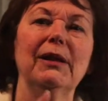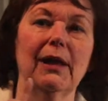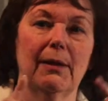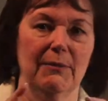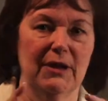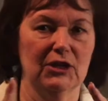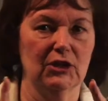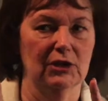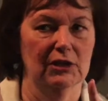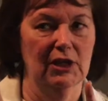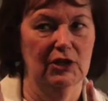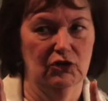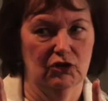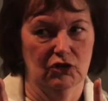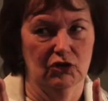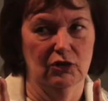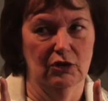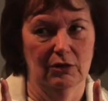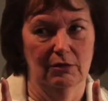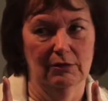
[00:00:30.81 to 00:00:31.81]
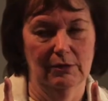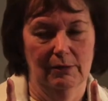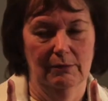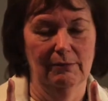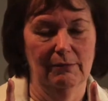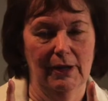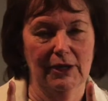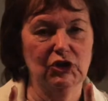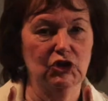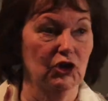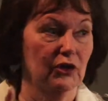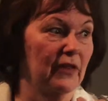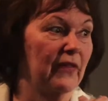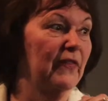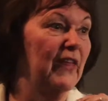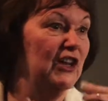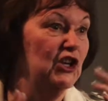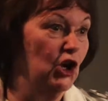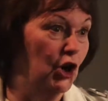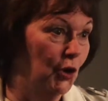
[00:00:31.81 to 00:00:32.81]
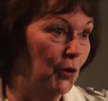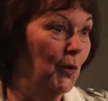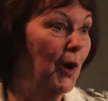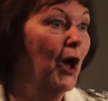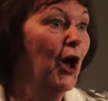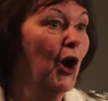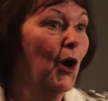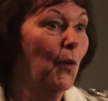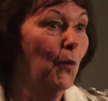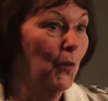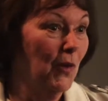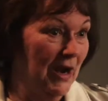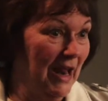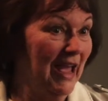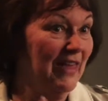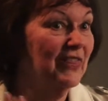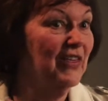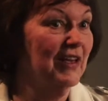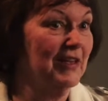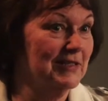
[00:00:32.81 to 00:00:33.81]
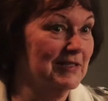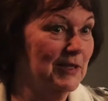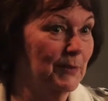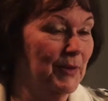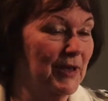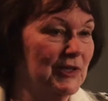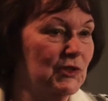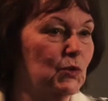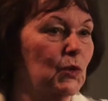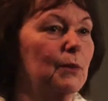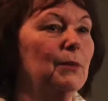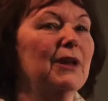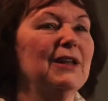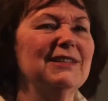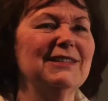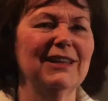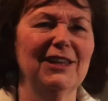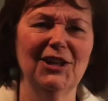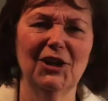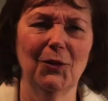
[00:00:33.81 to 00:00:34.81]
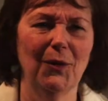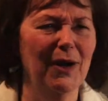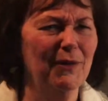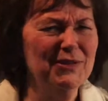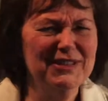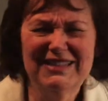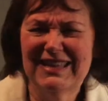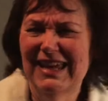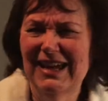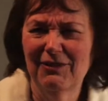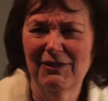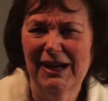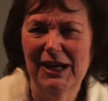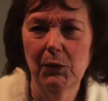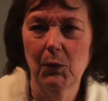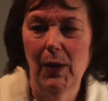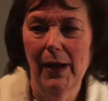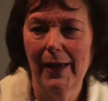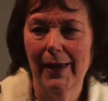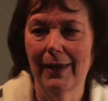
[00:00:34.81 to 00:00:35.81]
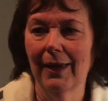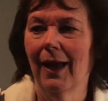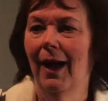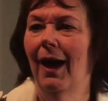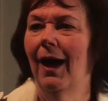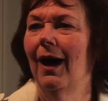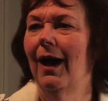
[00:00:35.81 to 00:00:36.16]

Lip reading: I make sure that they know what I think is the best one. But I say, you know, I was there anyway.